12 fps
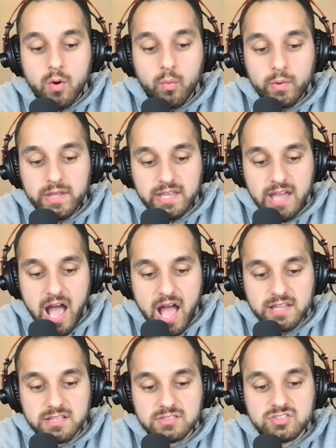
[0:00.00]
We
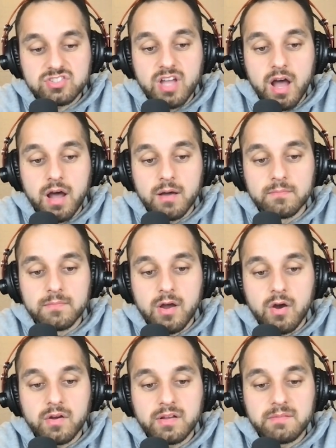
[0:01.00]
got some
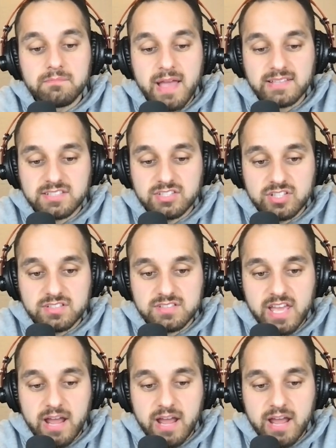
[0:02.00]
messages,